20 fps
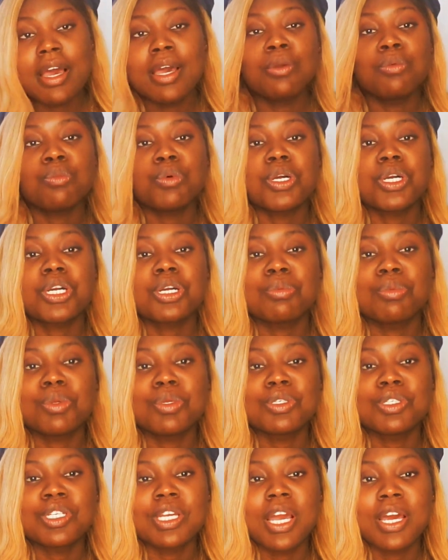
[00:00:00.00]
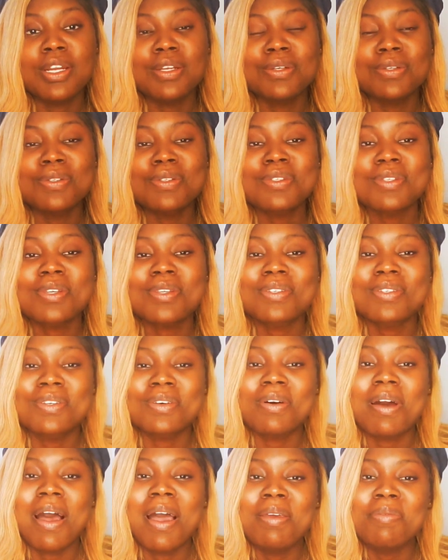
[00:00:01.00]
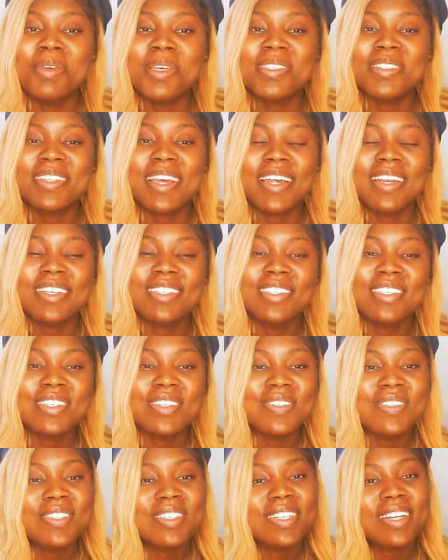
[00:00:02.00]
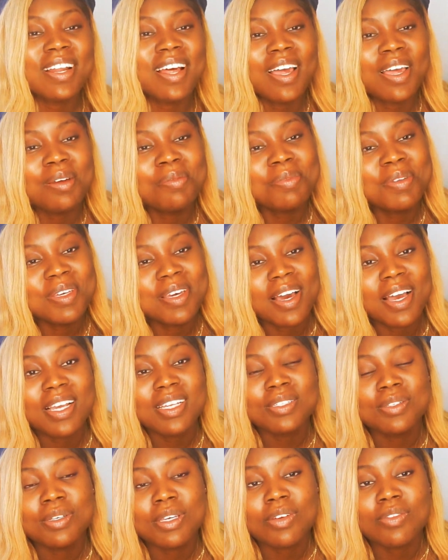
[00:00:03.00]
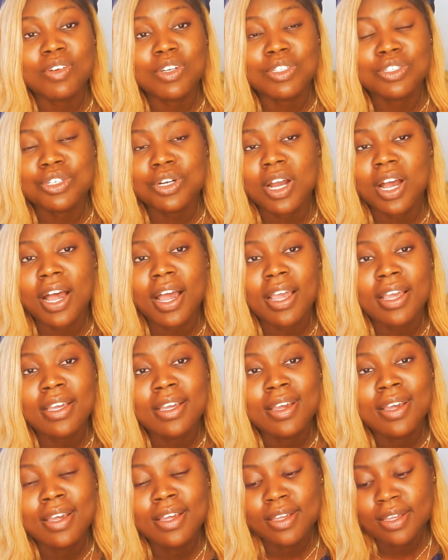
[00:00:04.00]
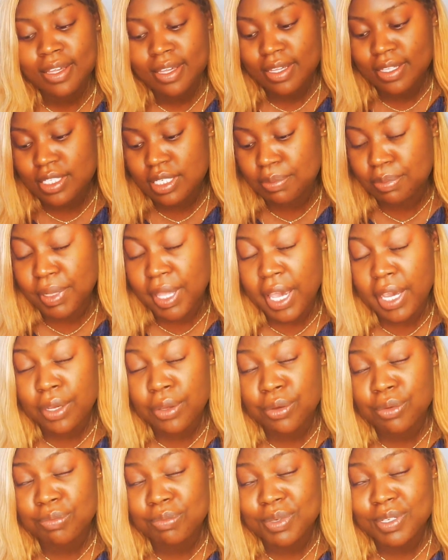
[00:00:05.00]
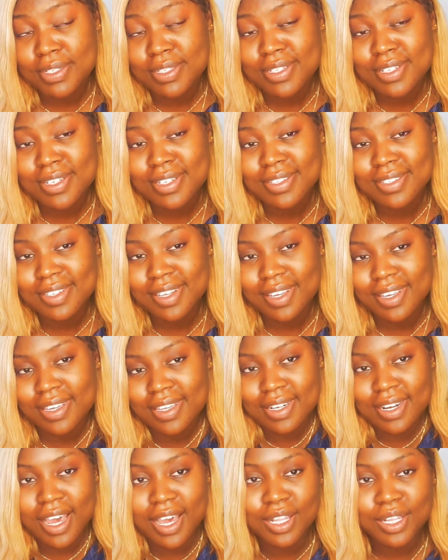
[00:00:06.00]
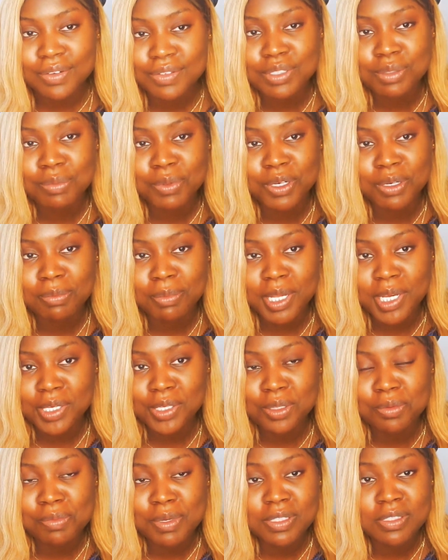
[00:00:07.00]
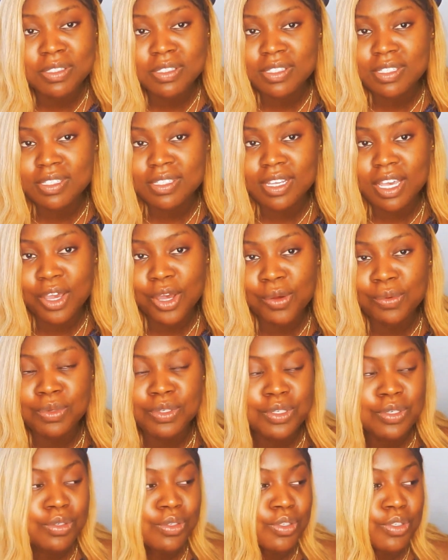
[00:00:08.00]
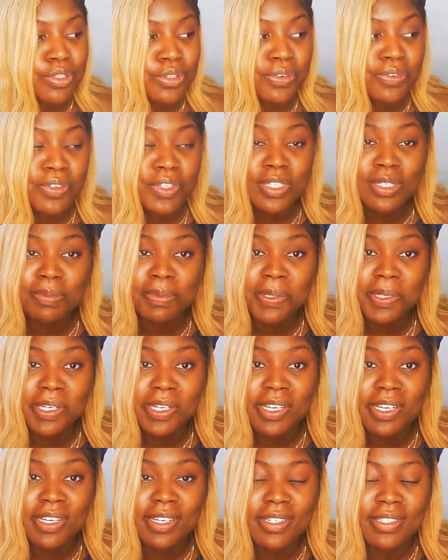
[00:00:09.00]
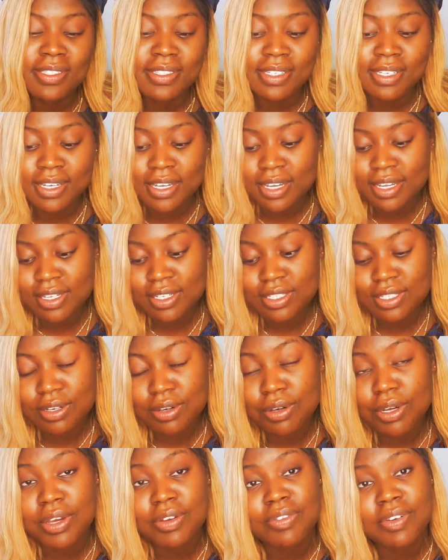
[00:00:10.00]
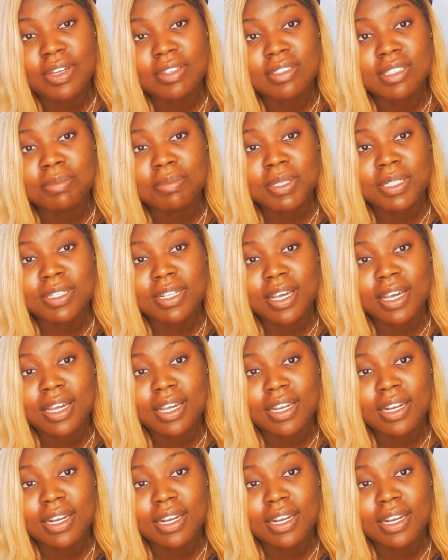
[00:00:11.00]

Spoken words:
and workable shadows. So I'm excited to use it. I hope you guys will give it a try. It's a Black-owned business, and I love supporting Black-owned businesses. I always use Juvia's Place, so I found something